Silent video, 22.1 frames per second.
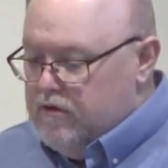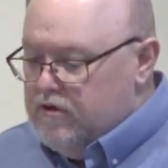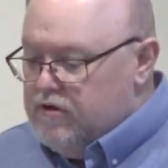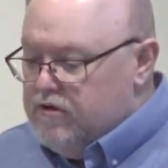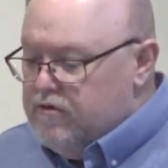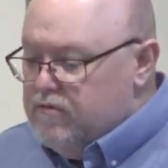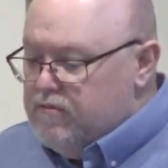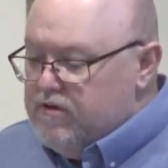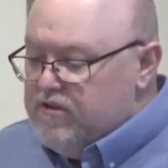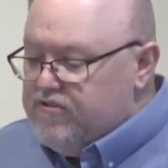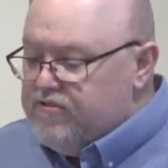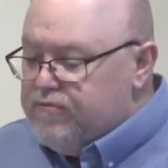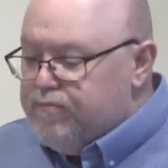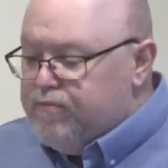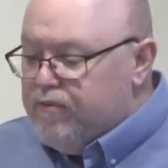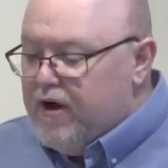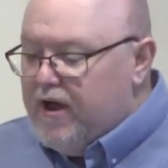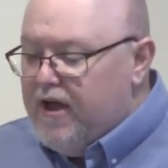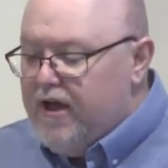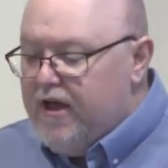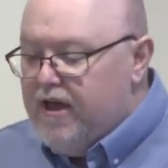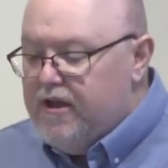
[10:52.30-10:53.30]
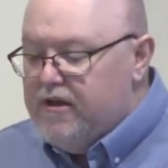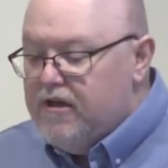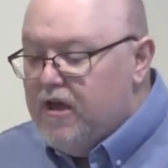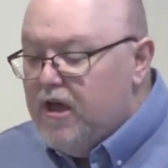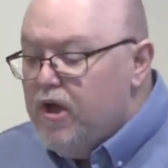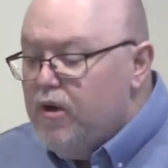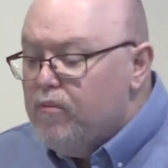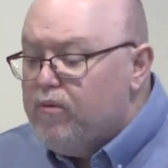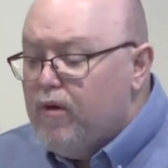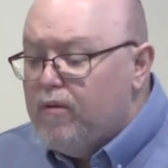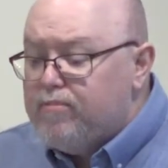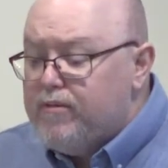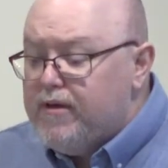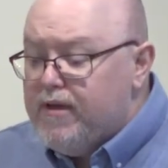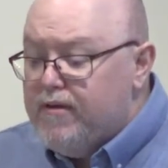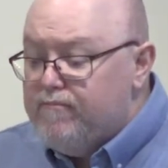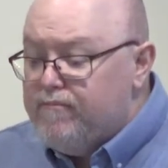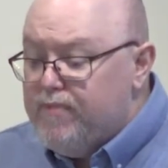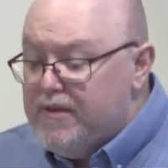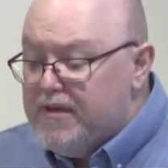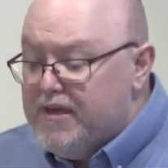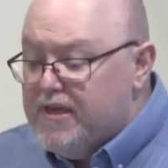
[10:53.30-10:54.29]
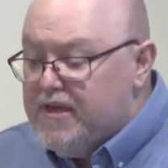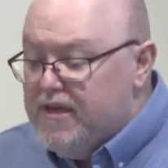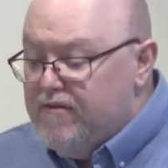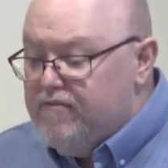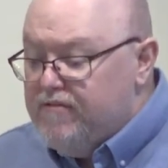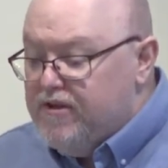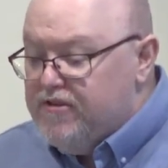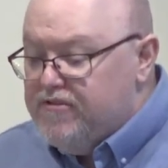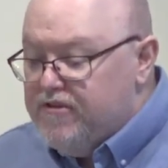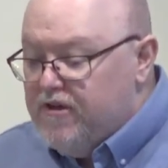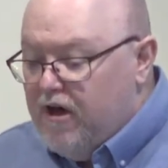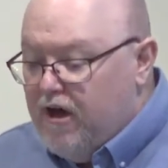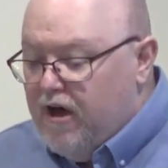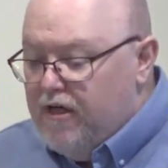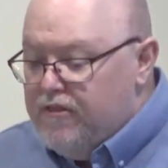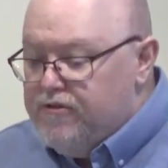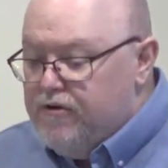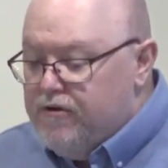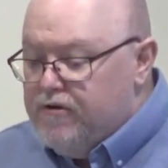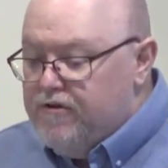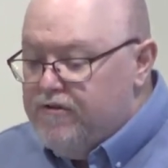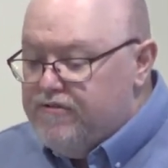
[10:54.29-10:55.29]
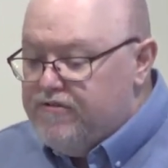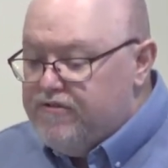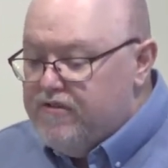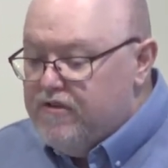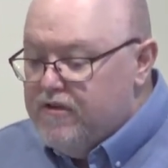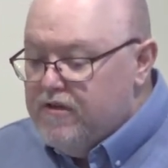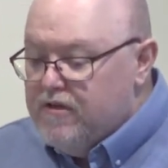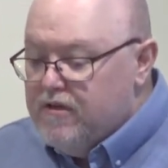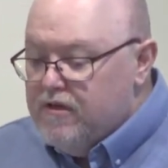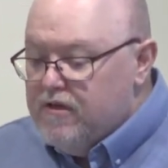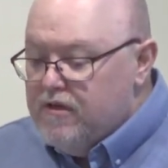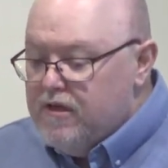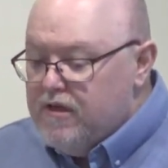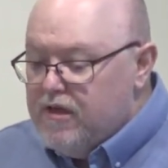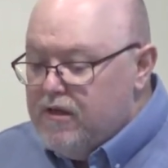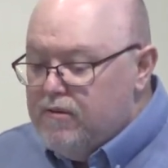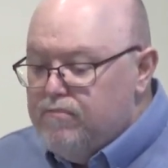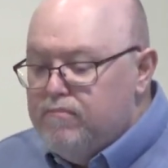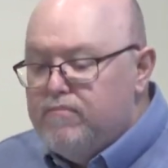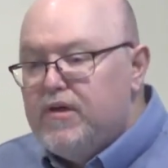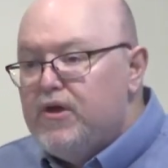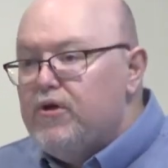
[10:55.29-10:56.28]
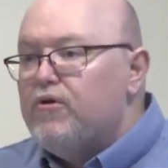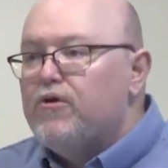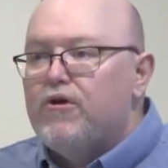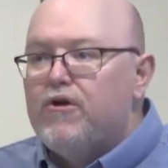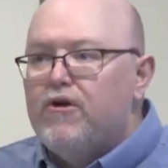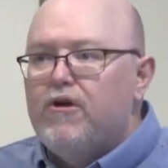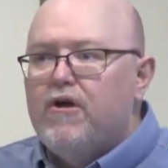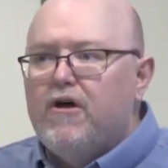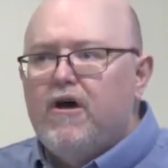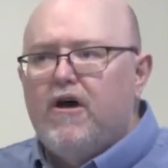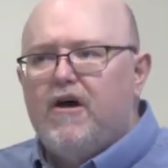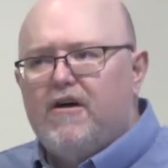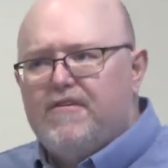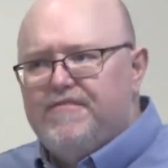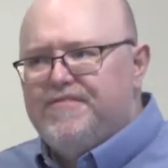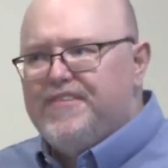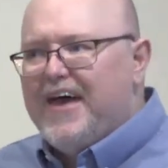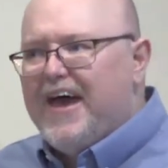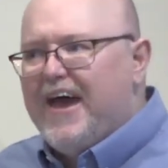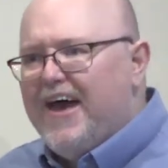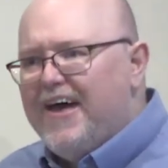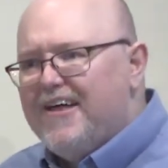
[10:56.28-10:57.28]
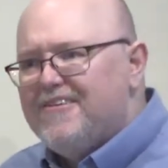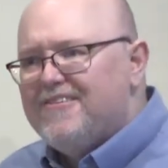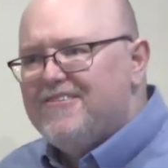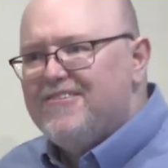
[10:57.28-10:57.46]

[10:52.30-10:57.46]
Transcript: Do we spread what we have been given to others in mirror of that?